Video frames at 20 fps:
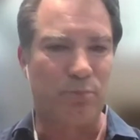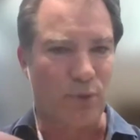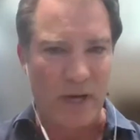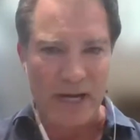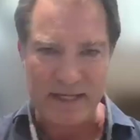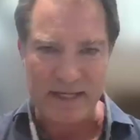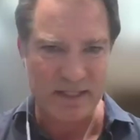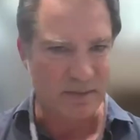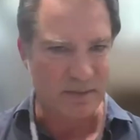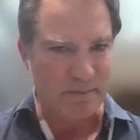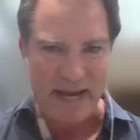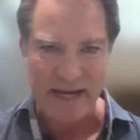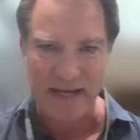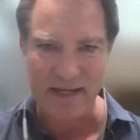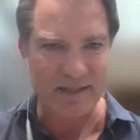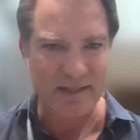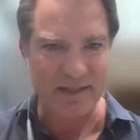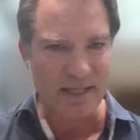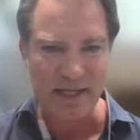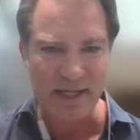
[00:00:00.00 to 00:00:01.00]
press,
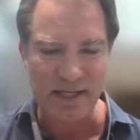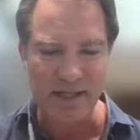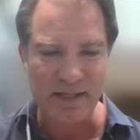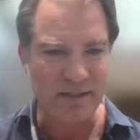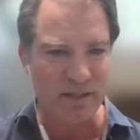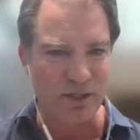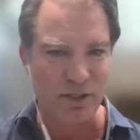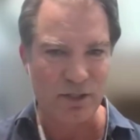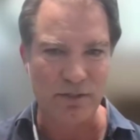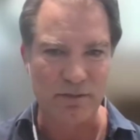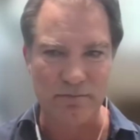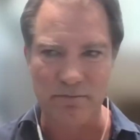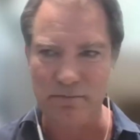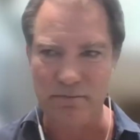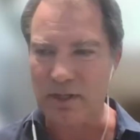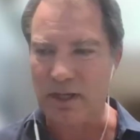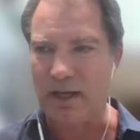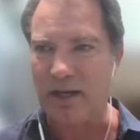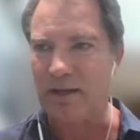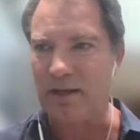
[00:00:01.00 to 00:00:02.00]
magazines,
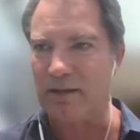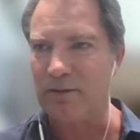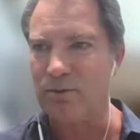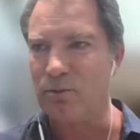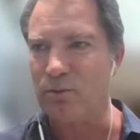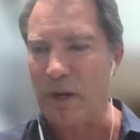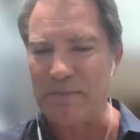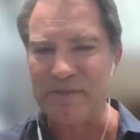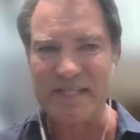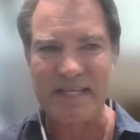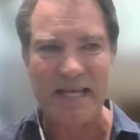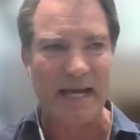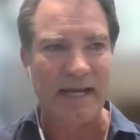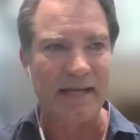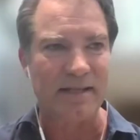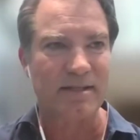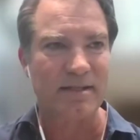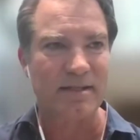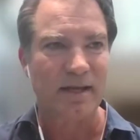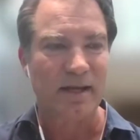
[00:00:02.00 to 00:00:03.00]

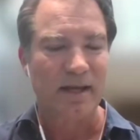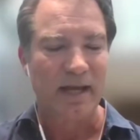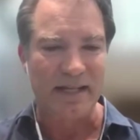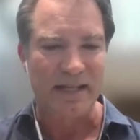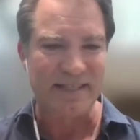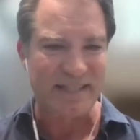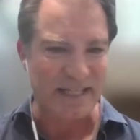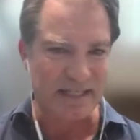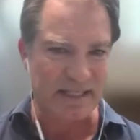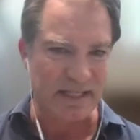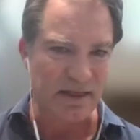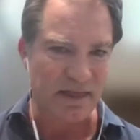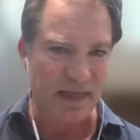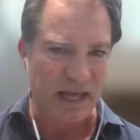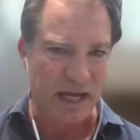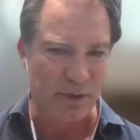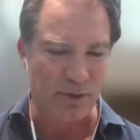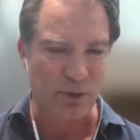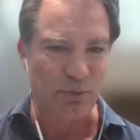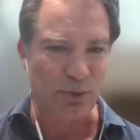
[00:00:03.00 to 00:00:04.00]
websites, and
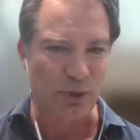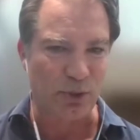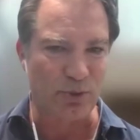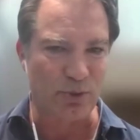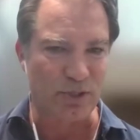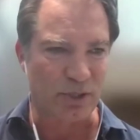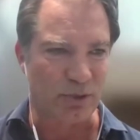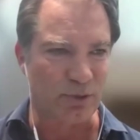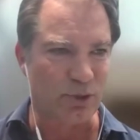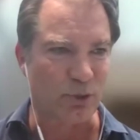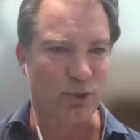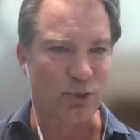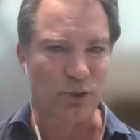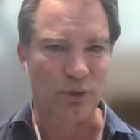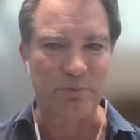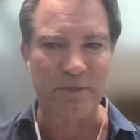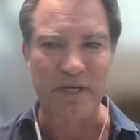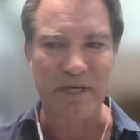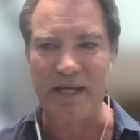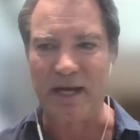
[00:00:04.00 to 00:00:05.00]
16,000 posts on
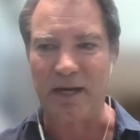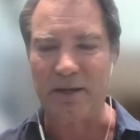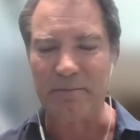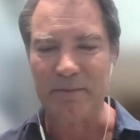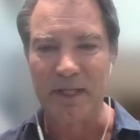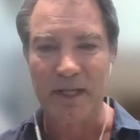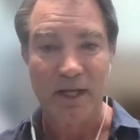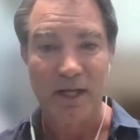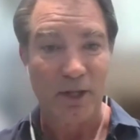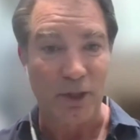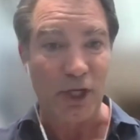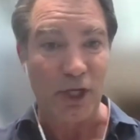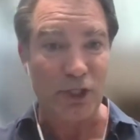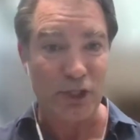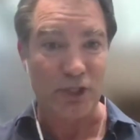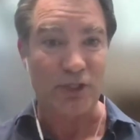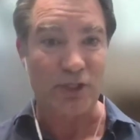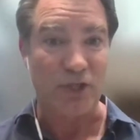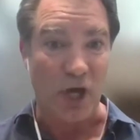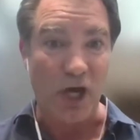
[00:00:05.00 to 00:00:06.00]
social media.
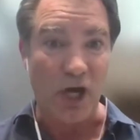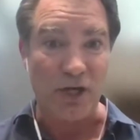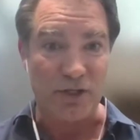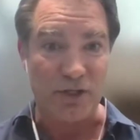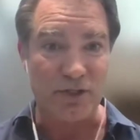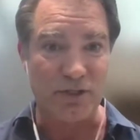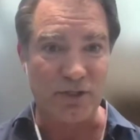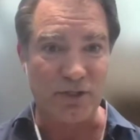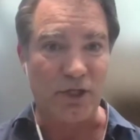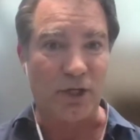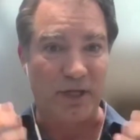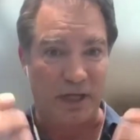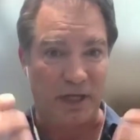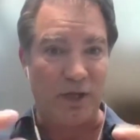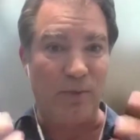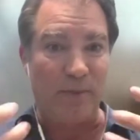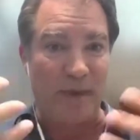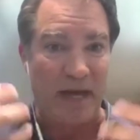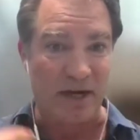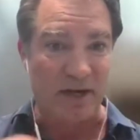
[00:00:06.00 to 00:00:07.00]
Not just us
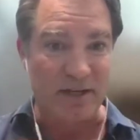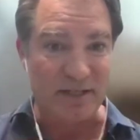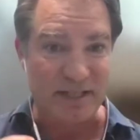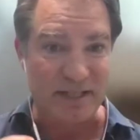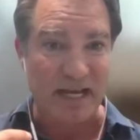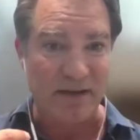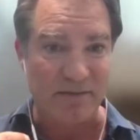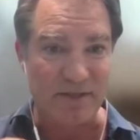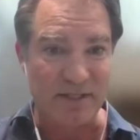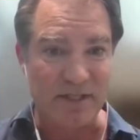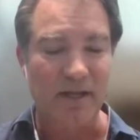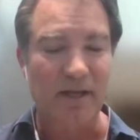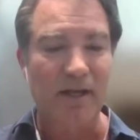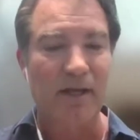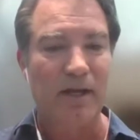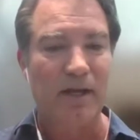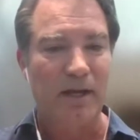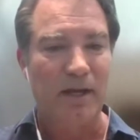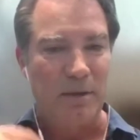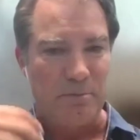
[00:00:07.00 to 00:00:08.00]
talking about ourselves,
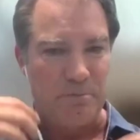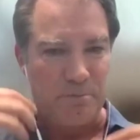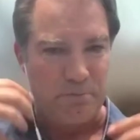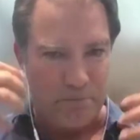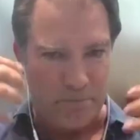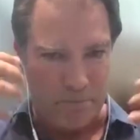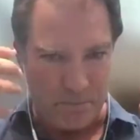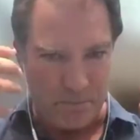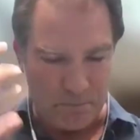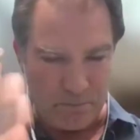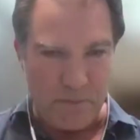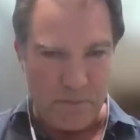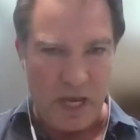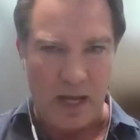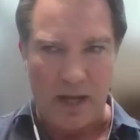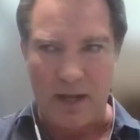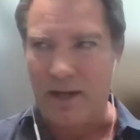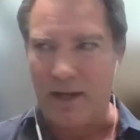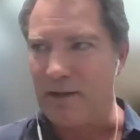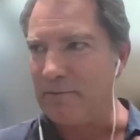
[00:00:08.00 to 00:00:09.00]

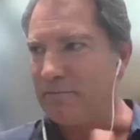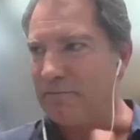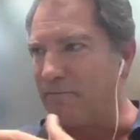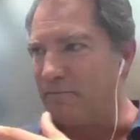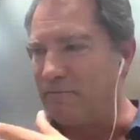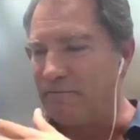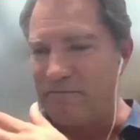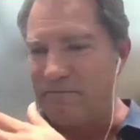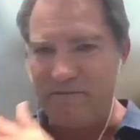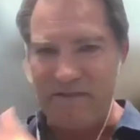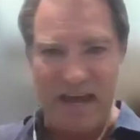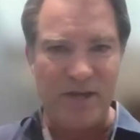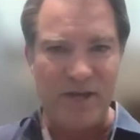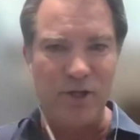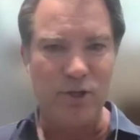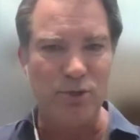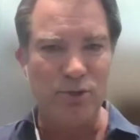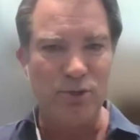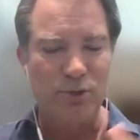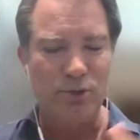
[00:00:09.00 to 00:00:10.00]

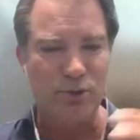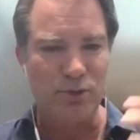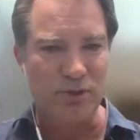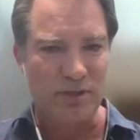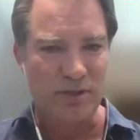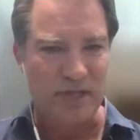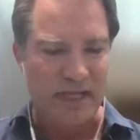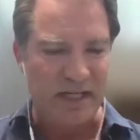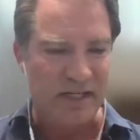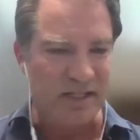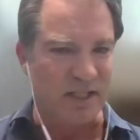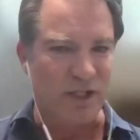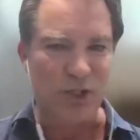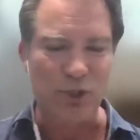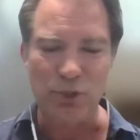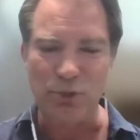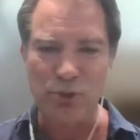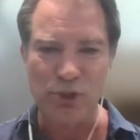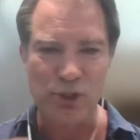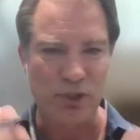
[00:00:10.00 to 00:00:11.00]
venues,
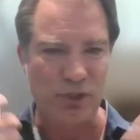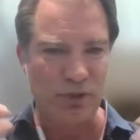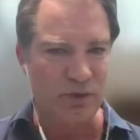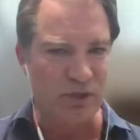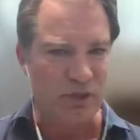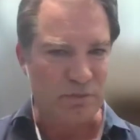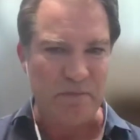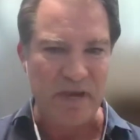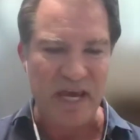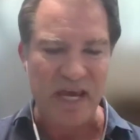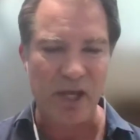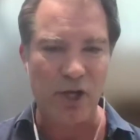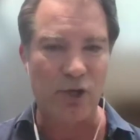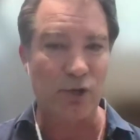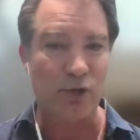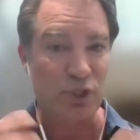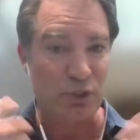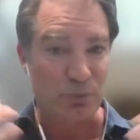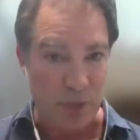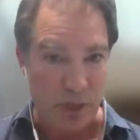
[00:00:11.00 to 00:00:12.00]
institutions,
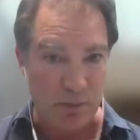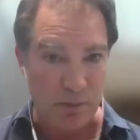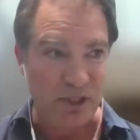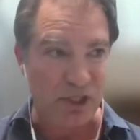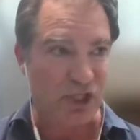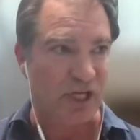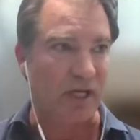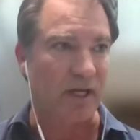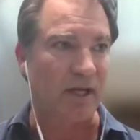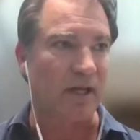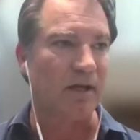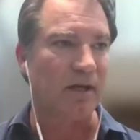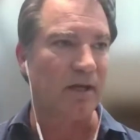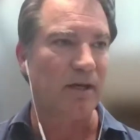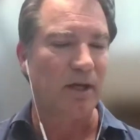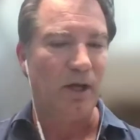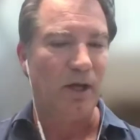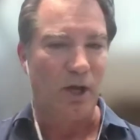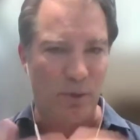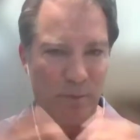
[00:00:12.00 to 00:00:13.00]
mayors publishing
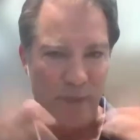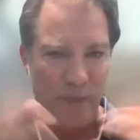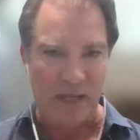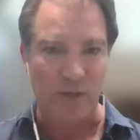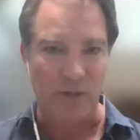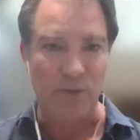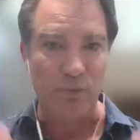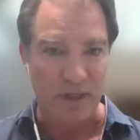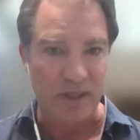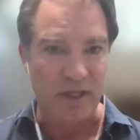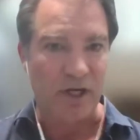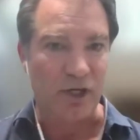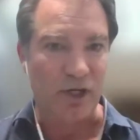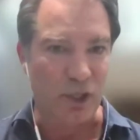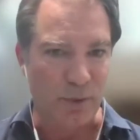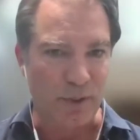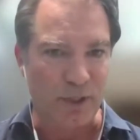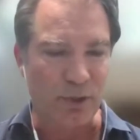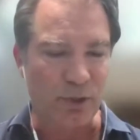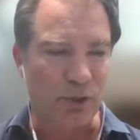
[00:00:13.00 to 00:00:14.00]
about what they're
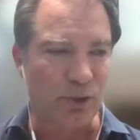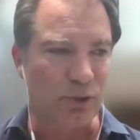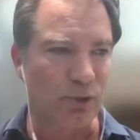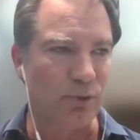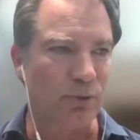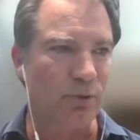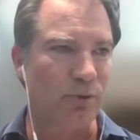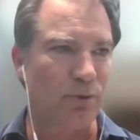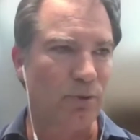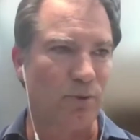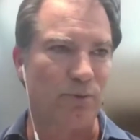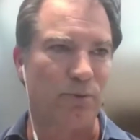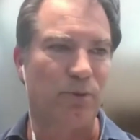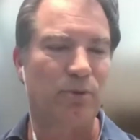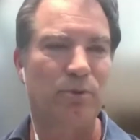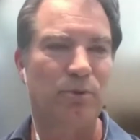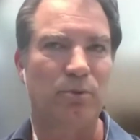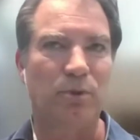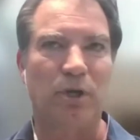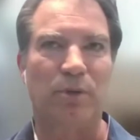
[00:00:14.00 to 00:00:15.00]
going to do
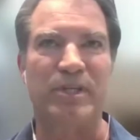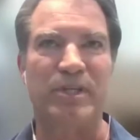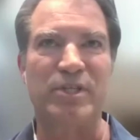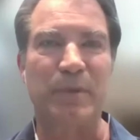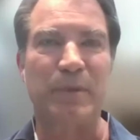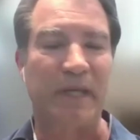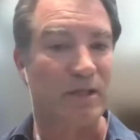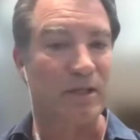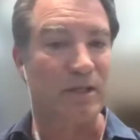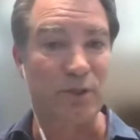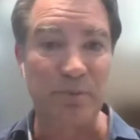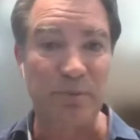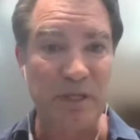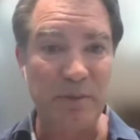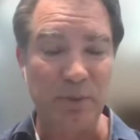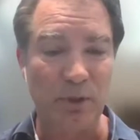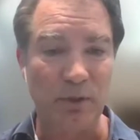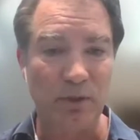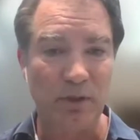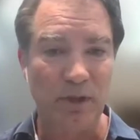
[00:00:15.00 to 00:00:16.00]
through Wellness Weekend. So
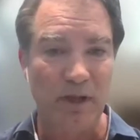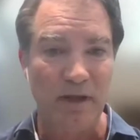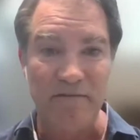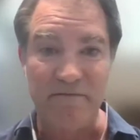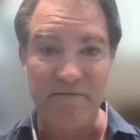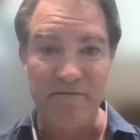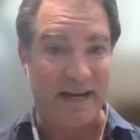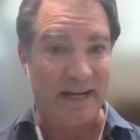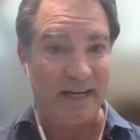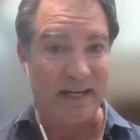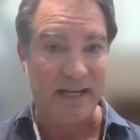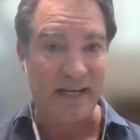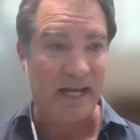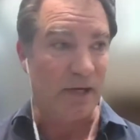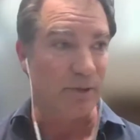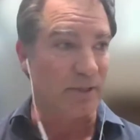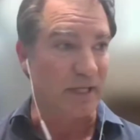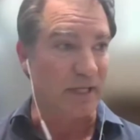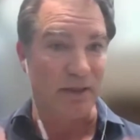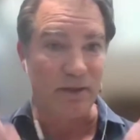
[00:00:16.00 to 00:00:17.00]
people find it
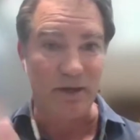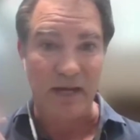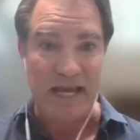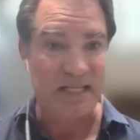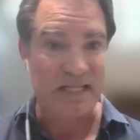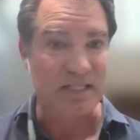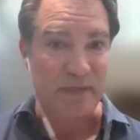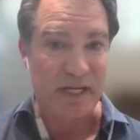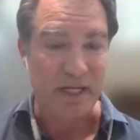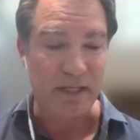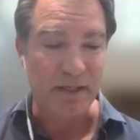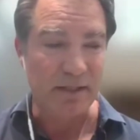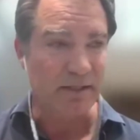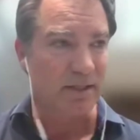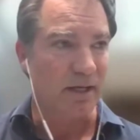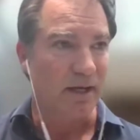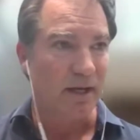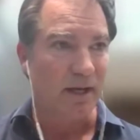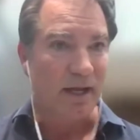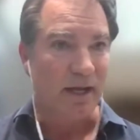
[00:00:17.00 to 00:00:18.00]
out at the last
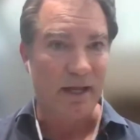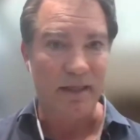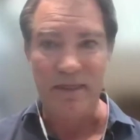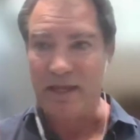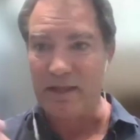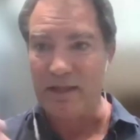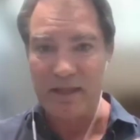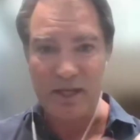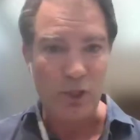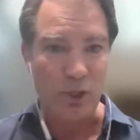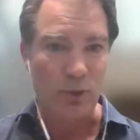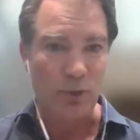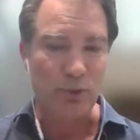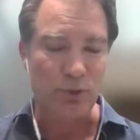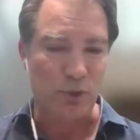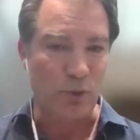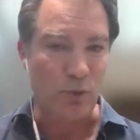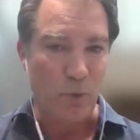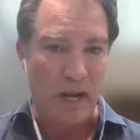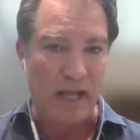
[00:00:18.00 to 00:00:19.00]
minute, and then they go
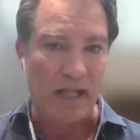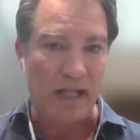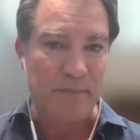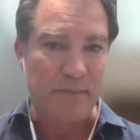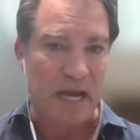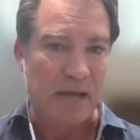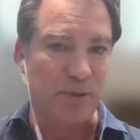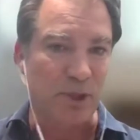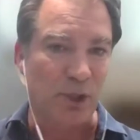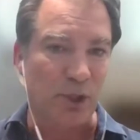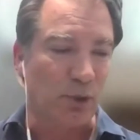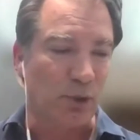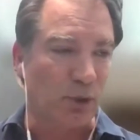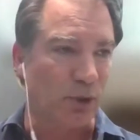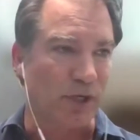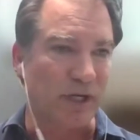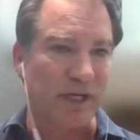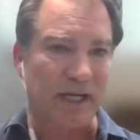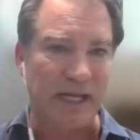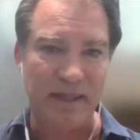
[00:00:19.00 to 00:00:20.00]
to
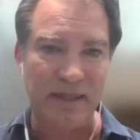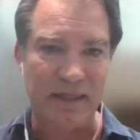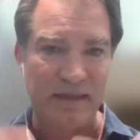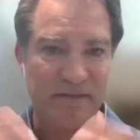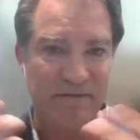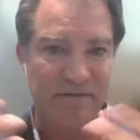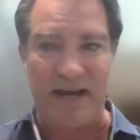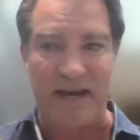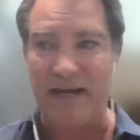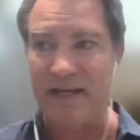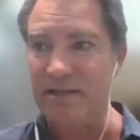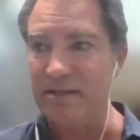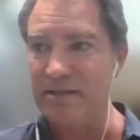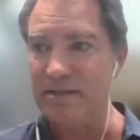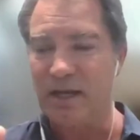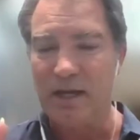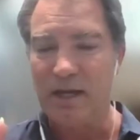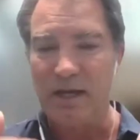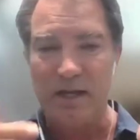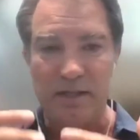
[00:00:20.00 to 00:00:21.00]
wellmap.org and they
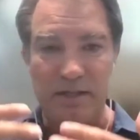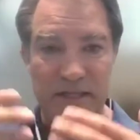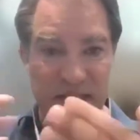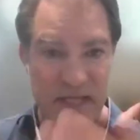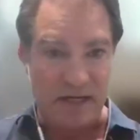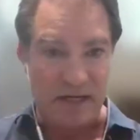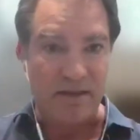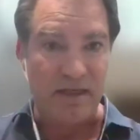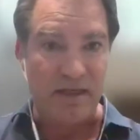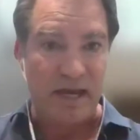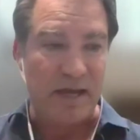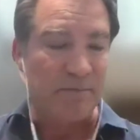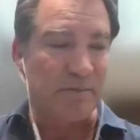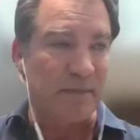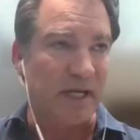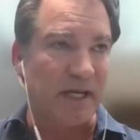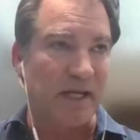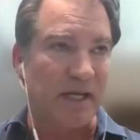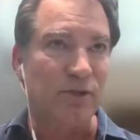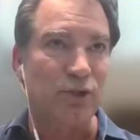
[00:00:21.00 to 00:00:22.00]
find near
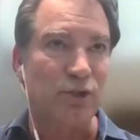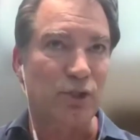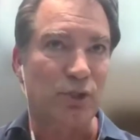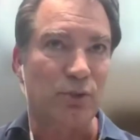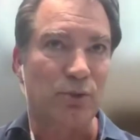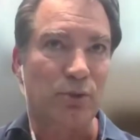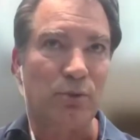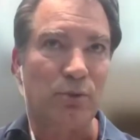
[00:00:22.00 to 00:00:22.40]
them in